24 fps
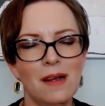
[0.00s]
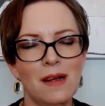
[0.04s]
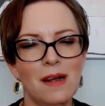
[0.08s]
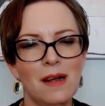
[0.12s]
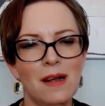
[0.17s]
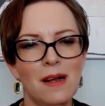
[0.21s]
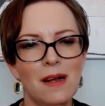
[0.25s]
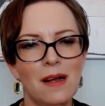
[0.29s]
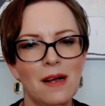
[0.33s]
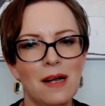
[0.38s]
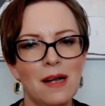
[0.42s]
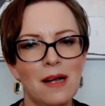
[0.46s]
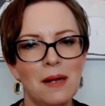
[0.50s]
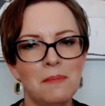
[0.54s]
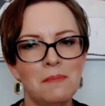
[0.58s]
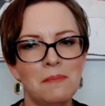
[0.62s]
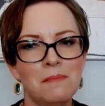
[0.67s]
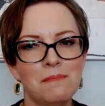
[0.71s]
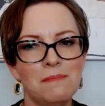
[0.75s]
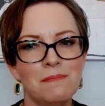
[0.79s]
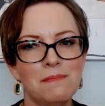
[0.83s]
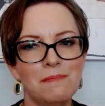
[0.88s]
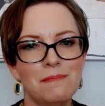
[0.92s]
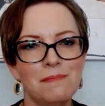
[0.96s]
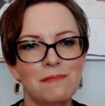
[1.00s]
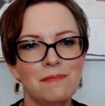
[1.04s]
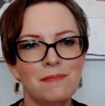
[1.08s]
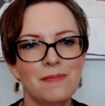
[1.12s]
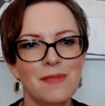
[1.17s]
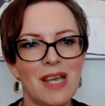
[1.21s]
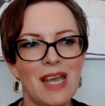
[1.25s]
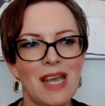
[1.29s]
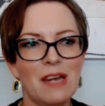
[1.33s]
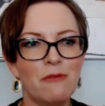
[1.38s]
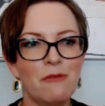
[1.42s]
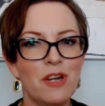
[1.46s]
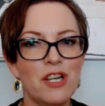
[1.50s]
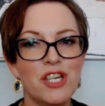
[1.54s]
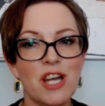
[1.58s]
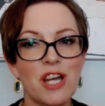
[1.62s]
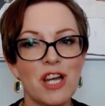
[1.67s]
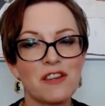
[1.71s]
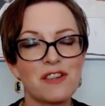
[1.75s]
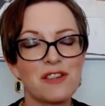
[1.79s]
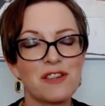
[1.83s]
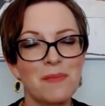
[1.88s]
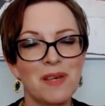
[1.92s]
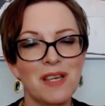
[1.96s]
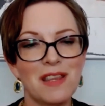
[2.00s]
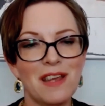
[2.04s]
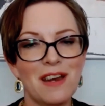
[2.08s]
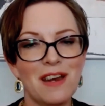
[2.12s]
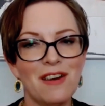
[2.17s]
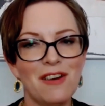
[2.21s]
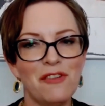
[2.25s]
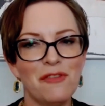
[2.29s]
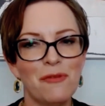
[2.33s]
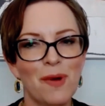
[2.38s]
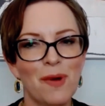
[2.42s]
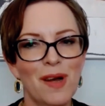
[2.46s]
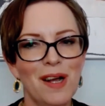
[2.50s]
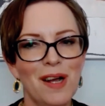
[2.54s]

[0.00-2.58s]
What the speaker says: Um, and reach out to me there as